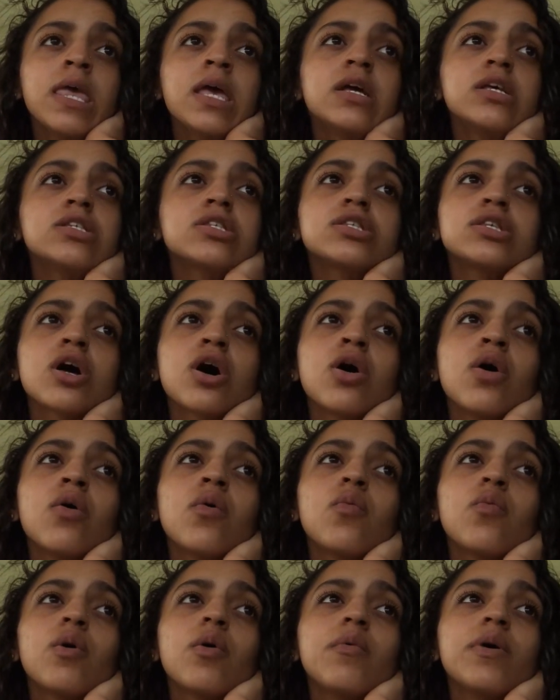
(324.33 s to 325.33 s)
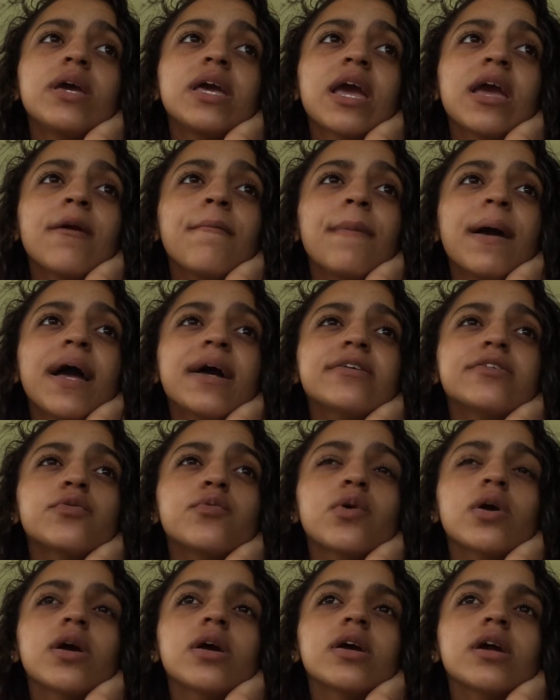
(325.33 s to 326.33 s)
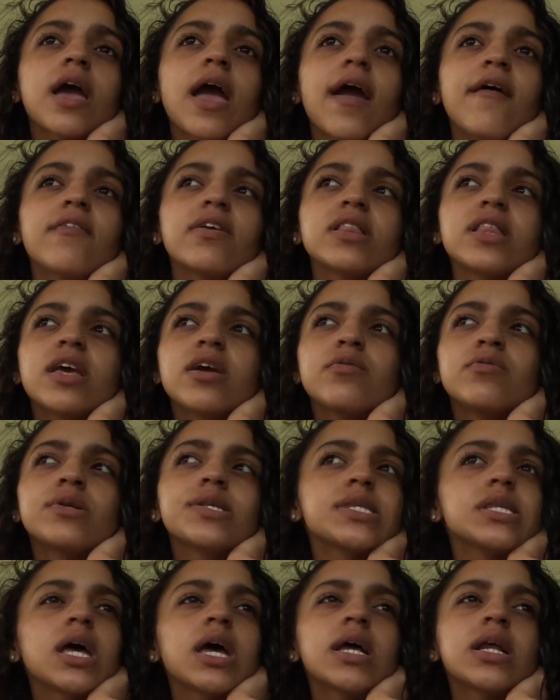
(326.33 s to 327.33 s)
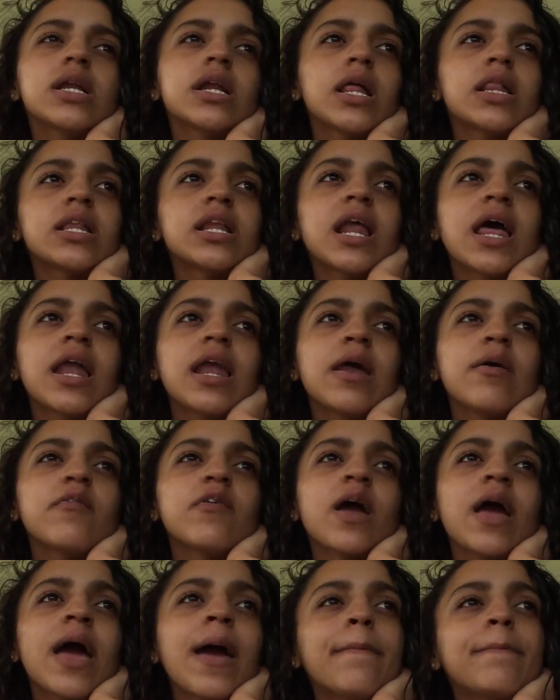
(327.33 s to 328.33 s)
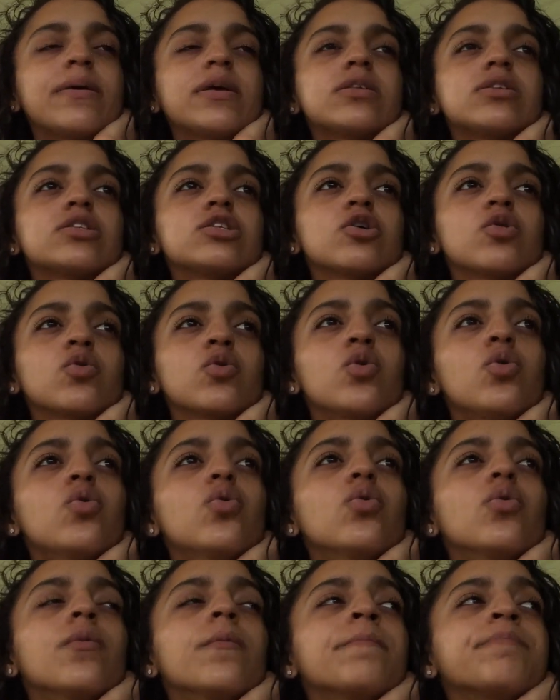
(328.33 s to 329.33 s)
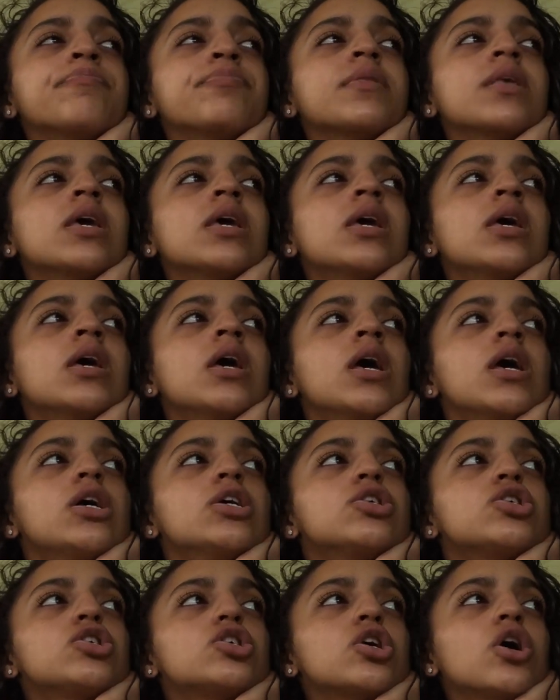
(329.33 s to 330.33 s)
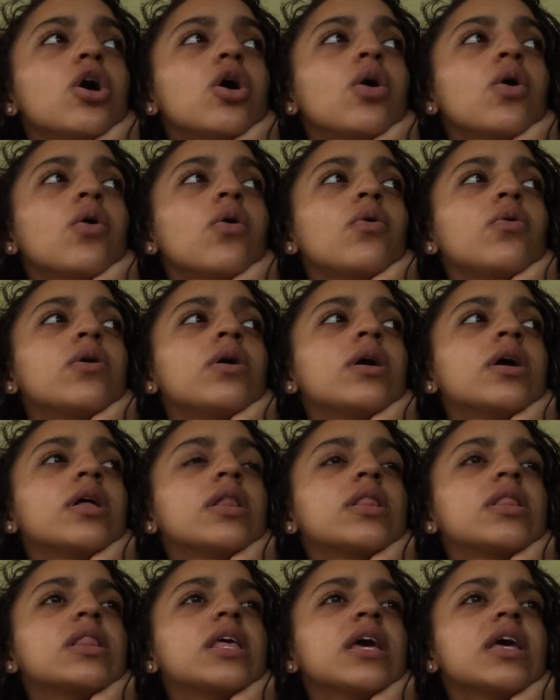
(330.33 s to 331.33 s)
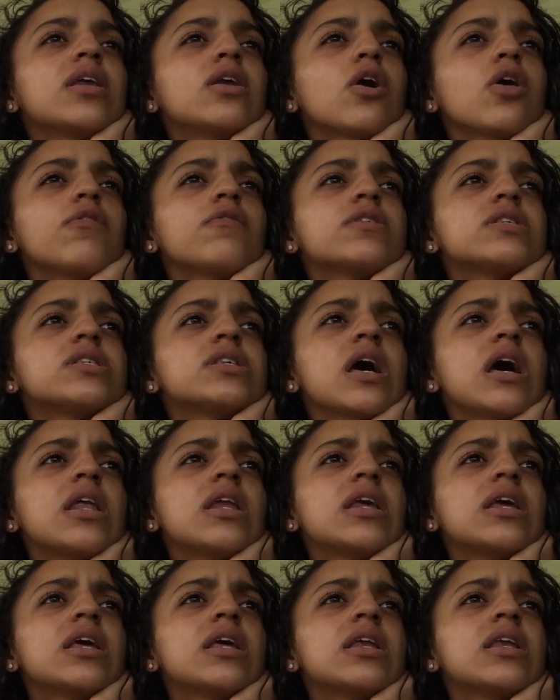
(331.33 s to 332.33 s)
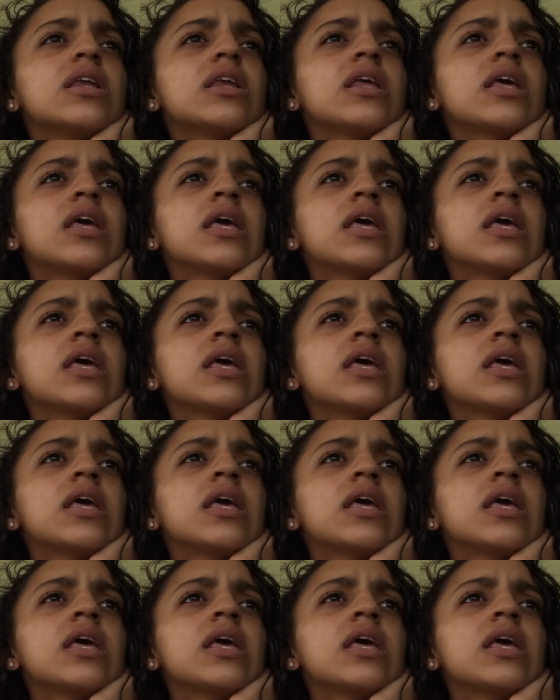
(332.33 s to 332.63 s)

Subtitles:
So when we came back to work, everything was like nothing had ever happened. So cool. So then all of a sudden